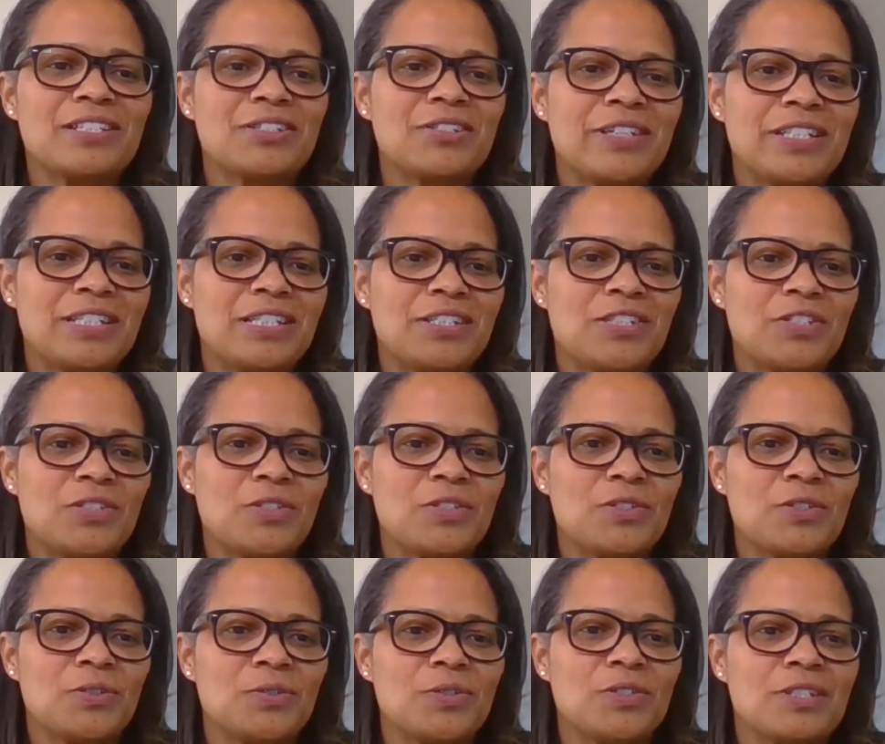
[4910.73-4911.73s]
Tracy,
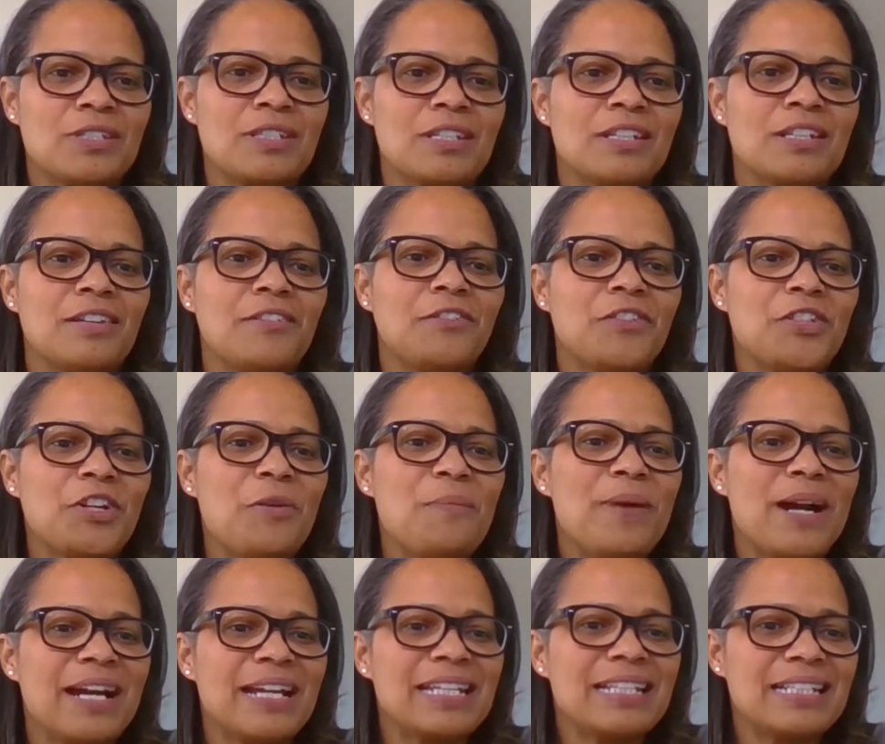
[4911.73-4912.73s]
if you
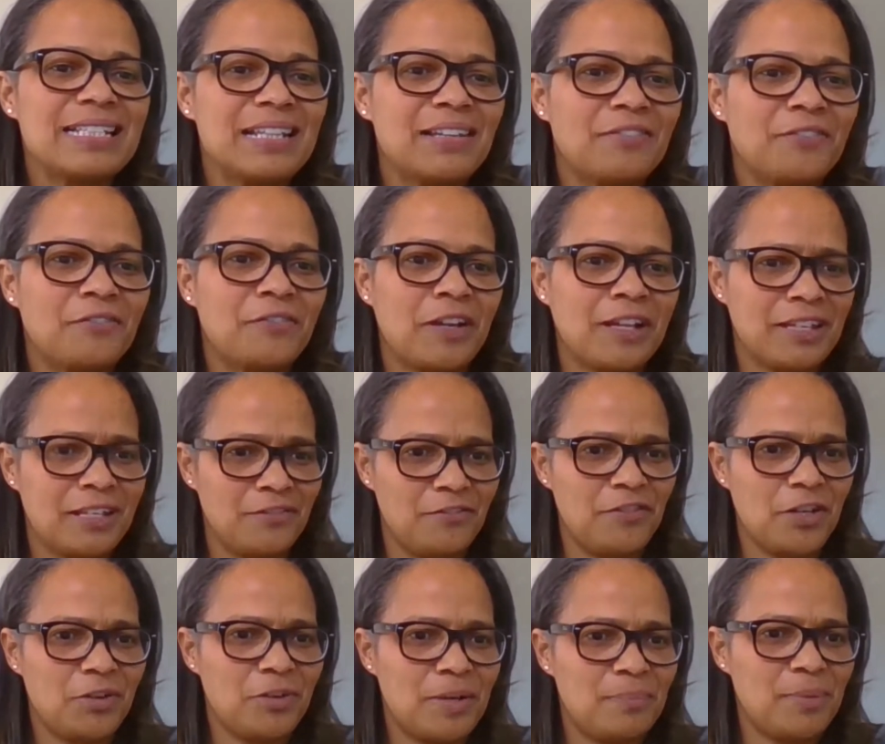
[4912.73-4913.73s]
don't mind, if I
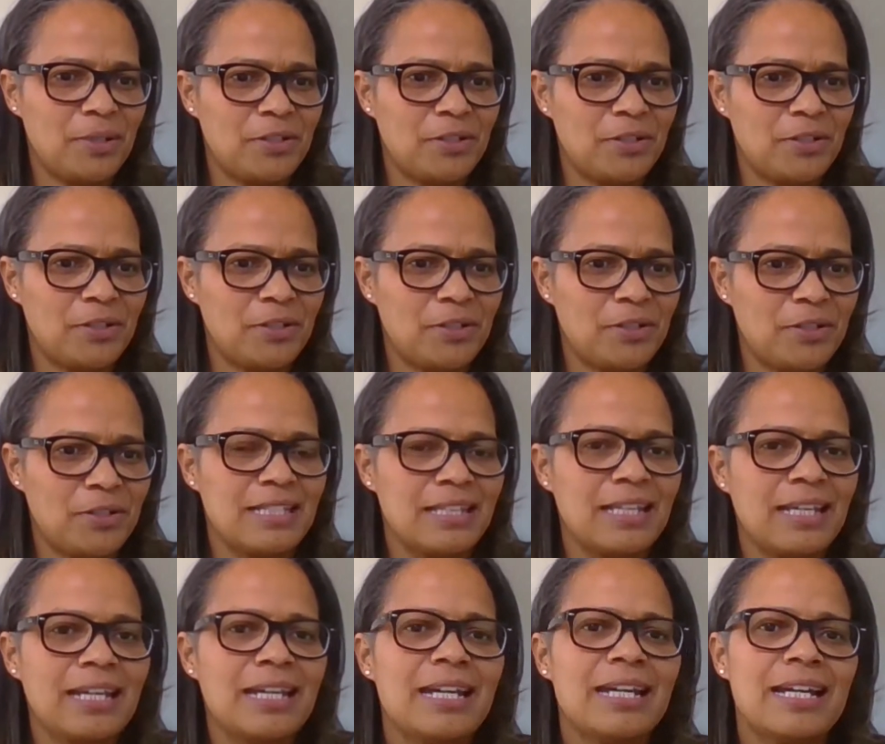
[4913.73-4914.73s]
could follow up on
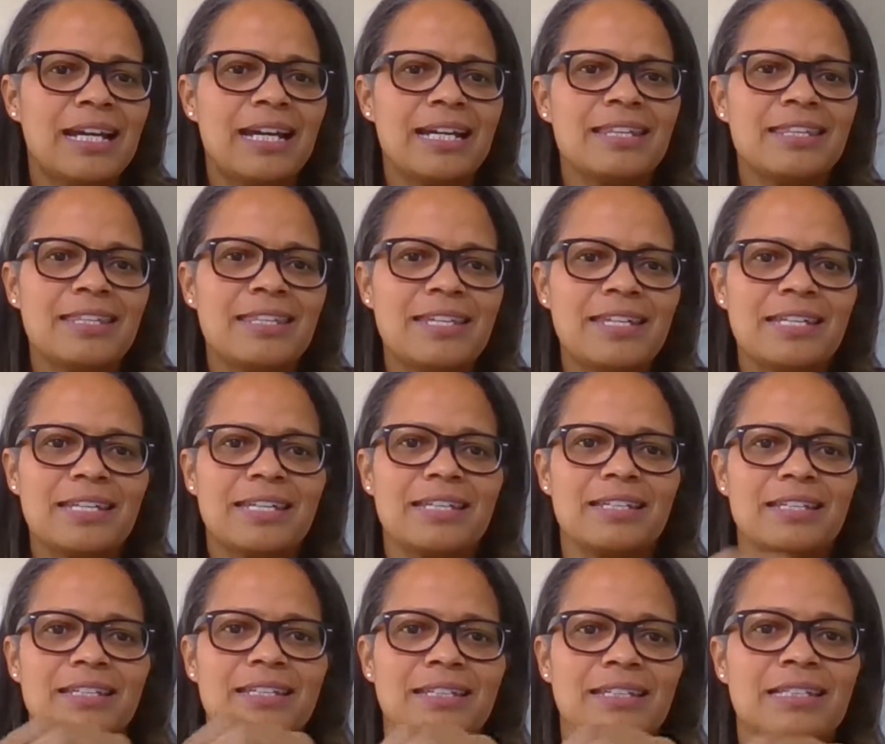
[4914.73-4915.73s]
Tracy.
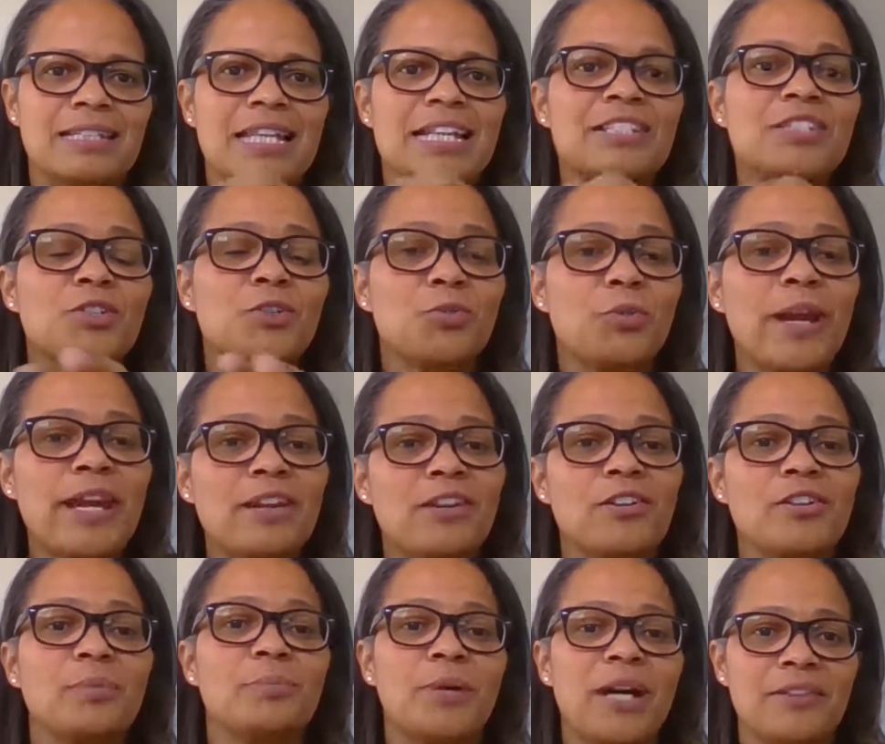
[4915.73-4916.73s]
It's
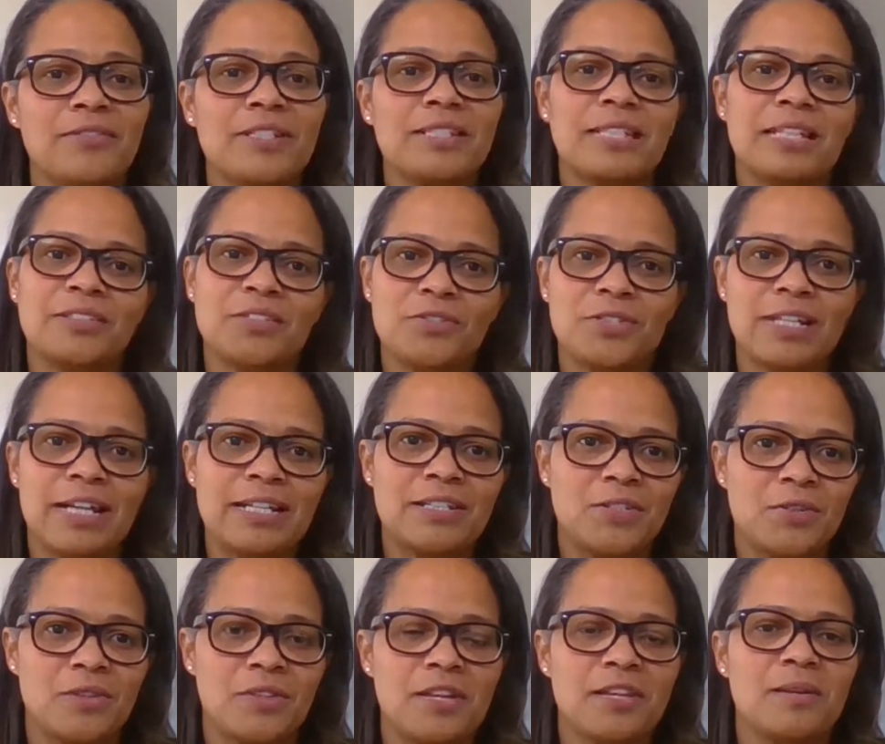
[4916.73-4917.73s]
great on the private sector
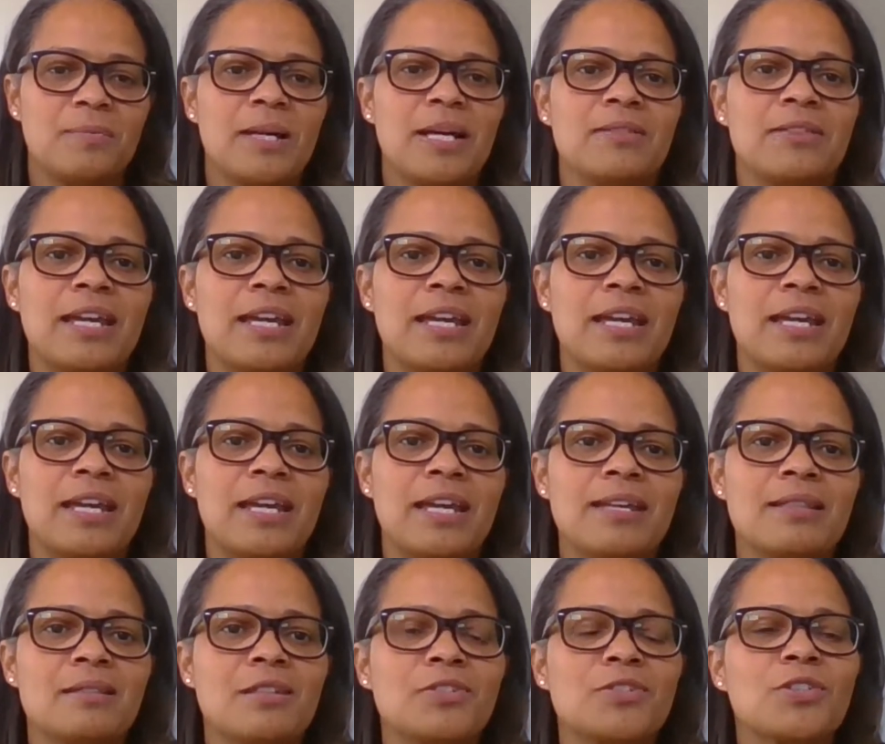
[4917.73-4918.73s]
side to think about that.
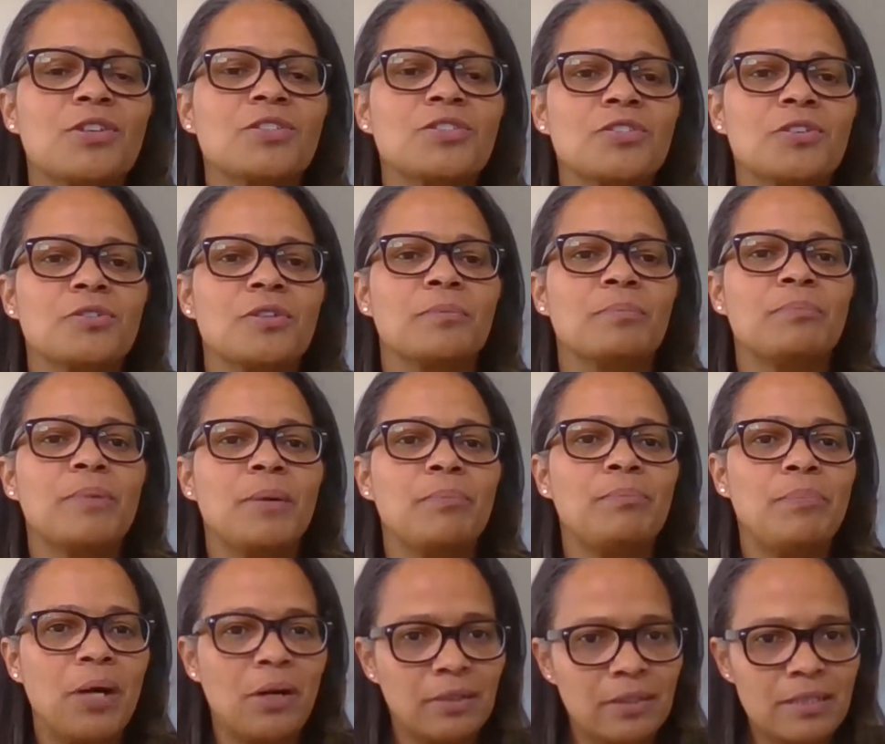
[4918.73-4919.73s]
There's also a
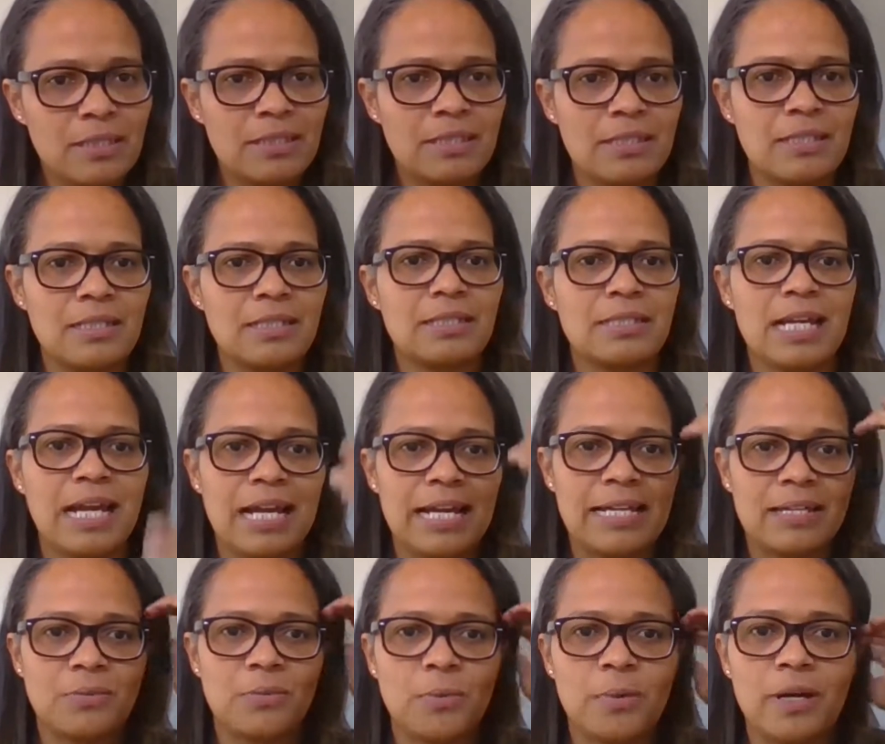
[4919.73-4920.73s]
policy side
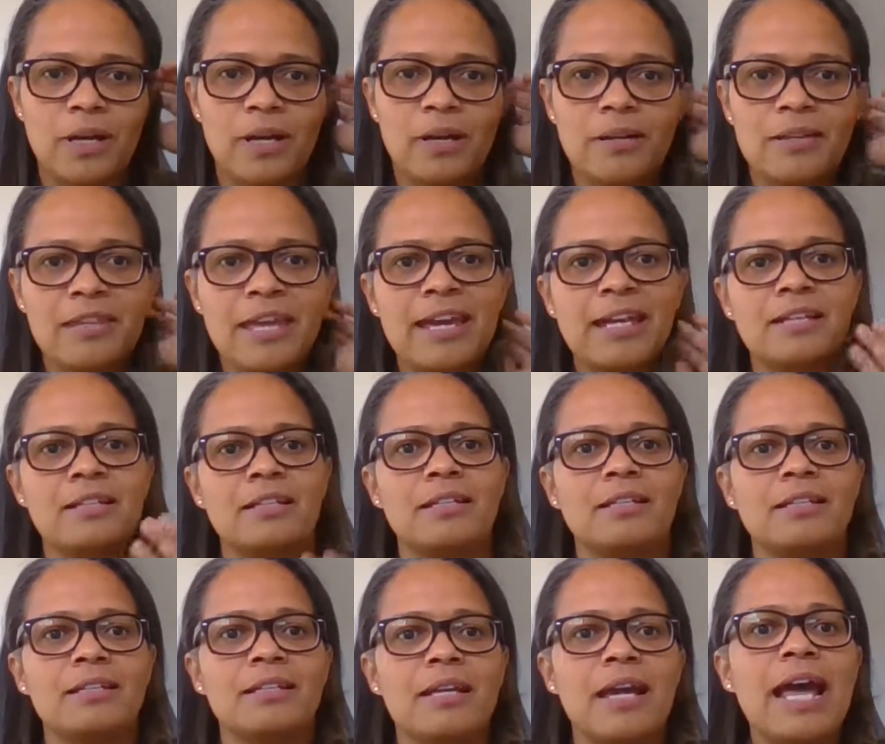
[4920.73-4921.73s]
that
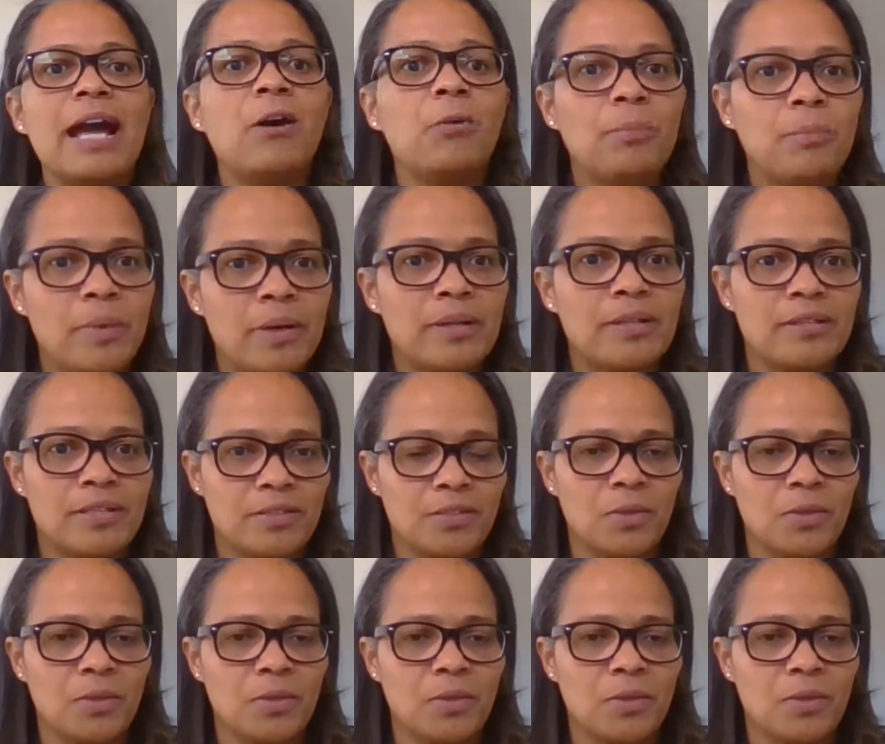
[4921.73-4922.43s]
could help in this